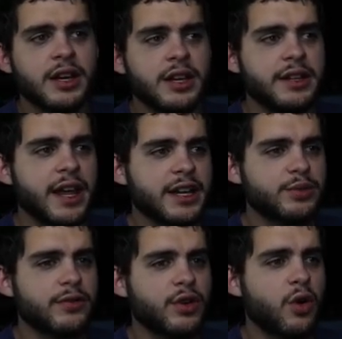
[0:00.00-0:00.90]
Next
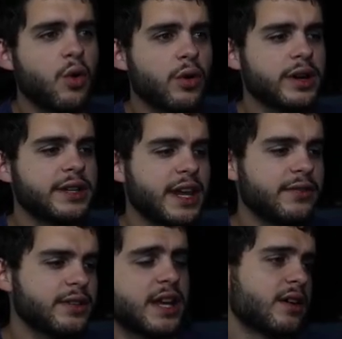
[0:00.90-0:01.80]
we have Corey
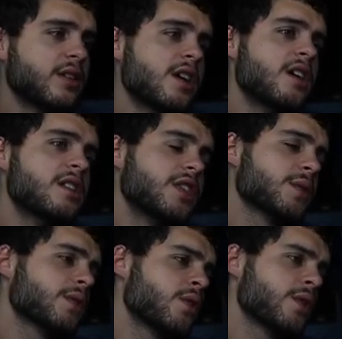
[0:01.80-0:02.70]
Davis. Now, the
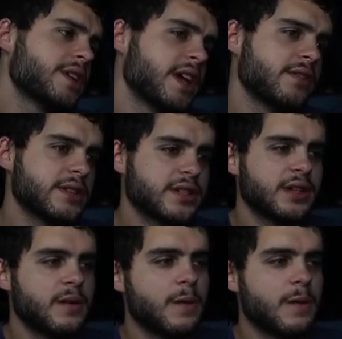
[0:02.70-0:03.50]
thing with Corey Davis